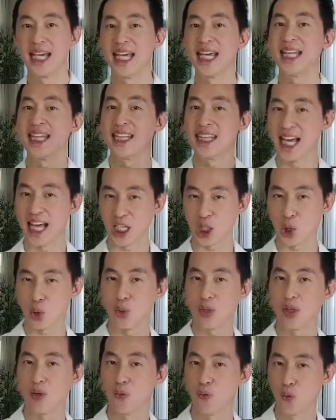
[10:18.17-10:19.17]
in
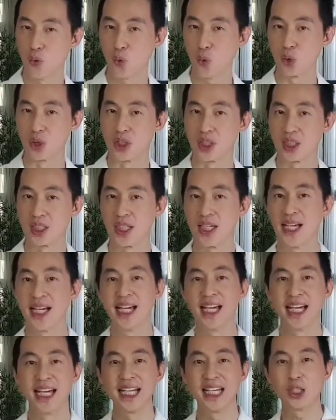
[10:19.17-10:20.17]
natural foods.
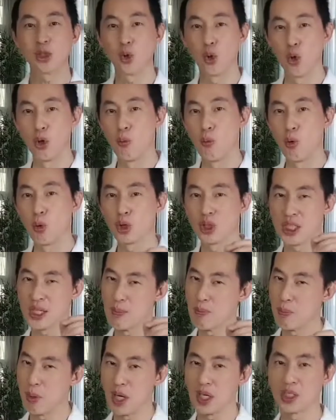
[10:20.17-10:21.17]
It is almost
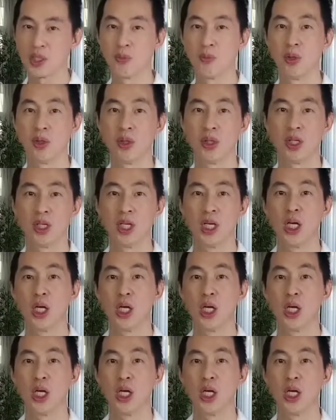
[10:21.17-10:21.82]
impossible.